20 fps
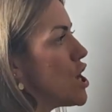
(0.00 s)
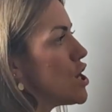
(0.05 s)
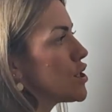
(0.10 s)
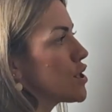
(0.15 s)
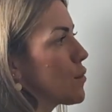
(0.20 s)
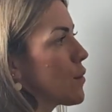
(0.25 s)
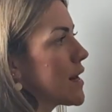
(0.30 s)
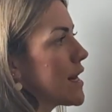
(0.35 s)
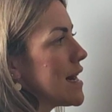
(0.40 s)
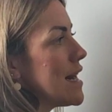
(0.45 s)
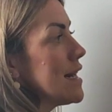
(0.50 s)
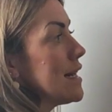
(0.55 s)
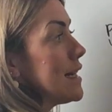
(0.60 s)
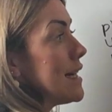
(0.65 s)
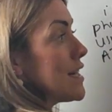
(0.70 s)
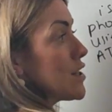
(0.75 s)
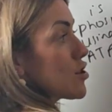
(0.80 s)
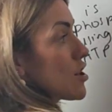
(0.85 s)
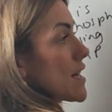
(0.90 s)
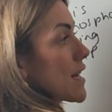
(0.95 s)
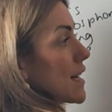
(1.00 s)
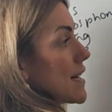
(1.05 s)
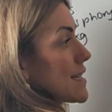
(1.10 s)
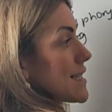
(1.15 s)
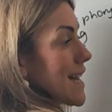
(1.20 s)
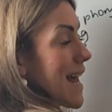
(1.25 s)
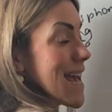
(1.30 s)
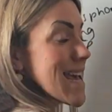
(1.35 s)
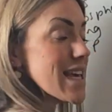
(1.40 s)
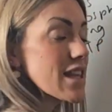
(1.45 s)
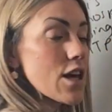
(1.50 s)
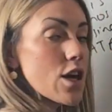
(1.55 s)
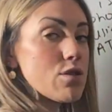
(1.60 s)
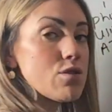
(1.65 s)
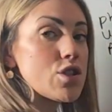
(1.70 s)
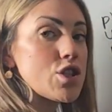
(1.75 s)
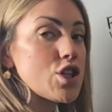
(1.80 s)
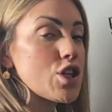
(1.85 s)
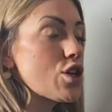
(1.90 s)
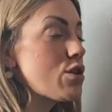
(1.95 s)
So we're literally going to take
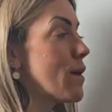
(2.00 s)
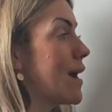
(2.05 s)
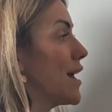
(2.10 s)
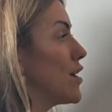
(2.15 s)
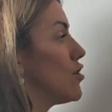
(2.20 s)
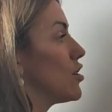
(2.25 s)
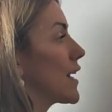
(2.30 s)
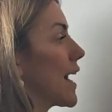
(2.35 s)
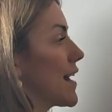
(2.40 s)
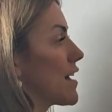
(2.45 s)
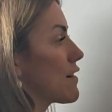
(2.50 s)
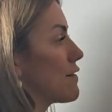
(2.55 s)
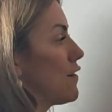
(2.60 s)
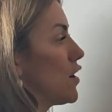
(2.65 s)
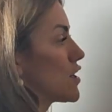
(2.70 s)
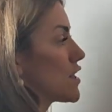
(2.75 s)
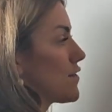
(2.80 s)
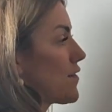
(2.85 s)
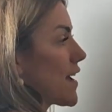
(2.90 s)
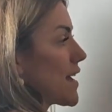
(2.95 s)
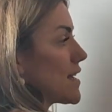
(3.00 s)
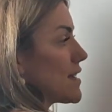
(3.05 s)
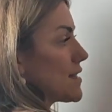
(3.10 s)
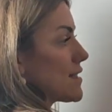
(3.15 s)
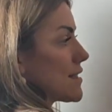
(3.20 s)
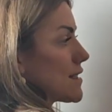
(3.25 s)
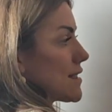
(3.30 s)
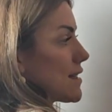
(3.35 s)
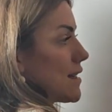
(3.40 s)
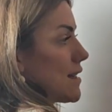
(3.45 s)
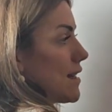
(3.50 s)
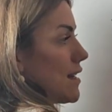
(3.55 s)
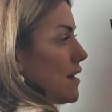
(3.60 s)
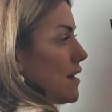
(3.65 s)
those two inorganic phosphates,